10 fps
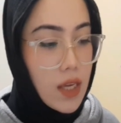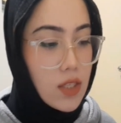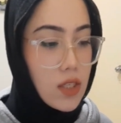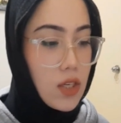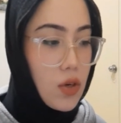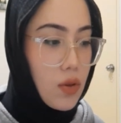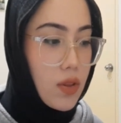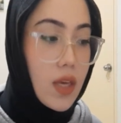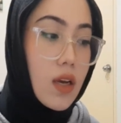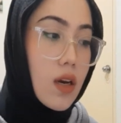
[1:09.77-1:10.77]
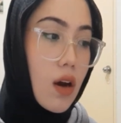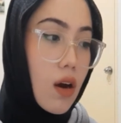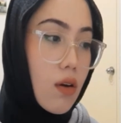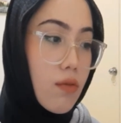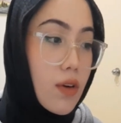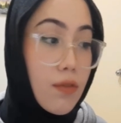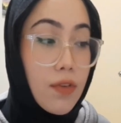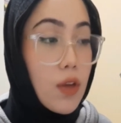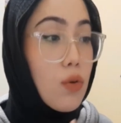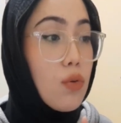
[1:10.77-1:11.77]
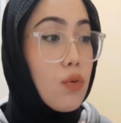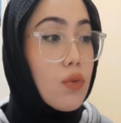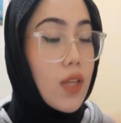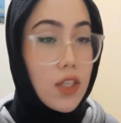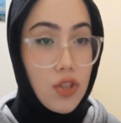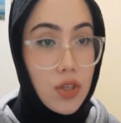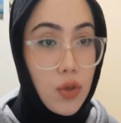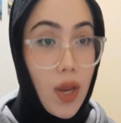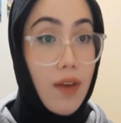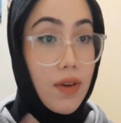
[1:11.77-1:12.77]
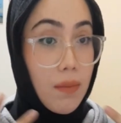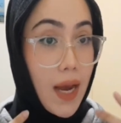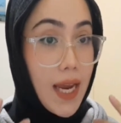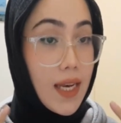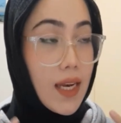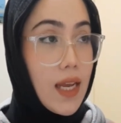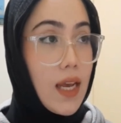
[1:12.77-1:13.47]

just, you know, think of a few lecturers you have in mind